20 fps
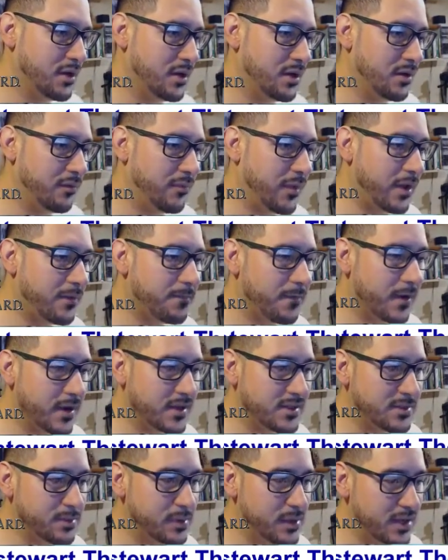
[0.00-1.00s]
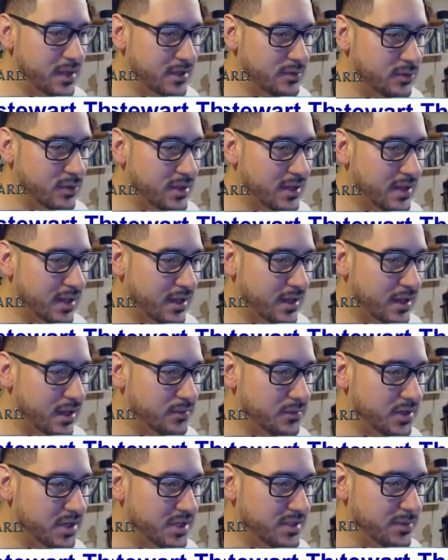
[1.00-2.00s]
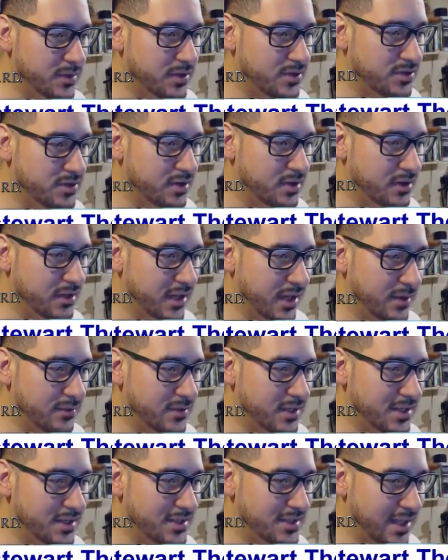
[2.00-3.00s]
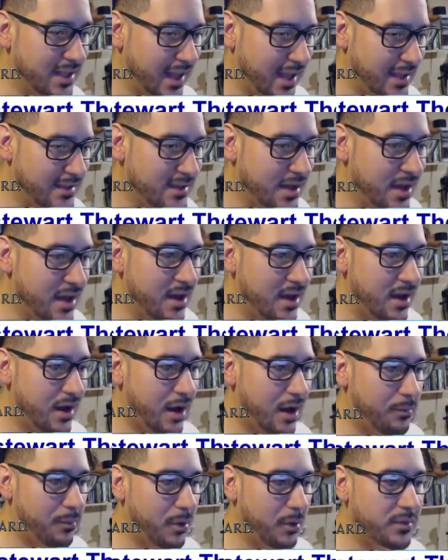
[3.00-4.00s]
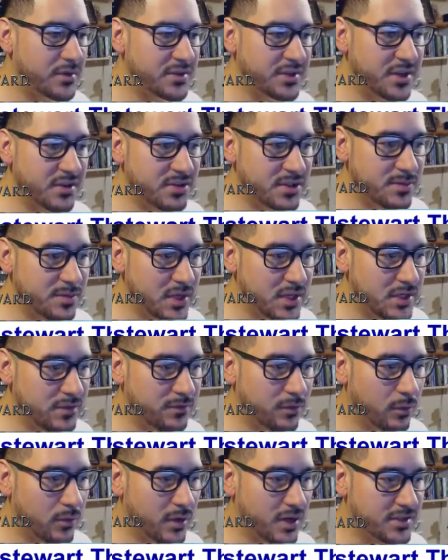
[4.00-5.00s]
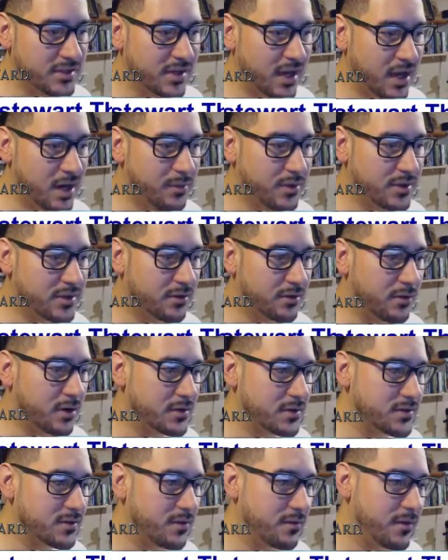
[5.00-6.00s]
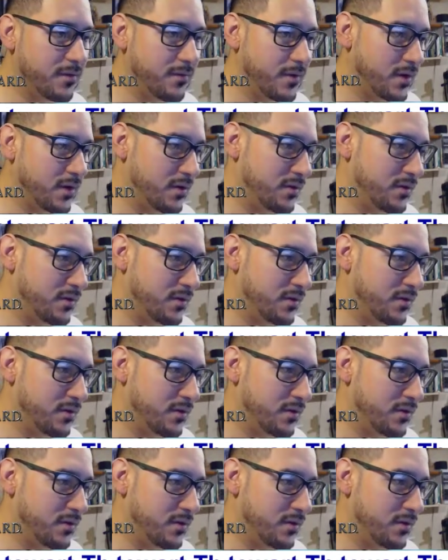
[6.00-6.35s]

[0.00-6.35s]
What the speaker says: My friends, please, we did not come to dispute your claim to this land. Our purpose here is peaceful. We desire but to cross the river.